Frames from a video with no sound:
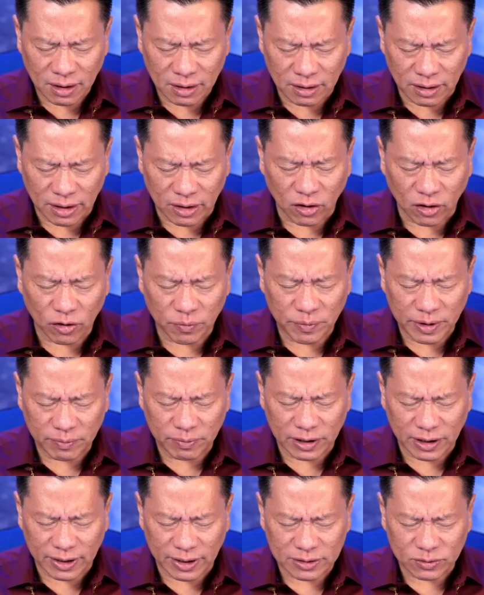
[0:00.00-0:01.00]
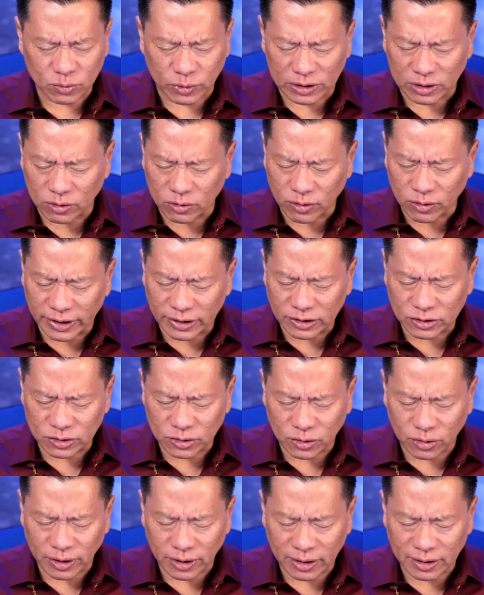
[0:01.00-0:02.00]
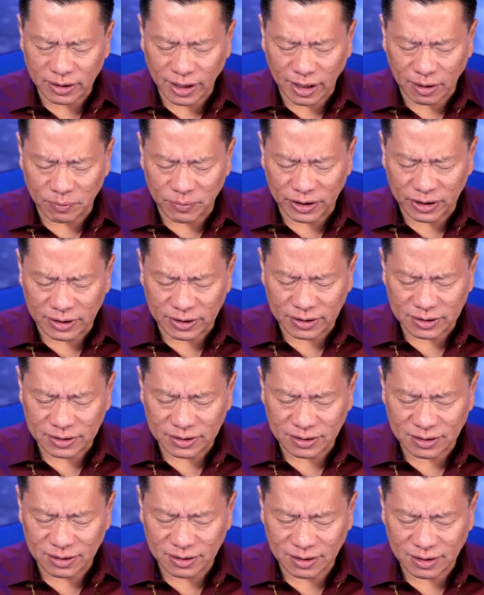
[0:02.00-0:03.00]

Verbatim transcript: Let all be blessed with great joy and happiness,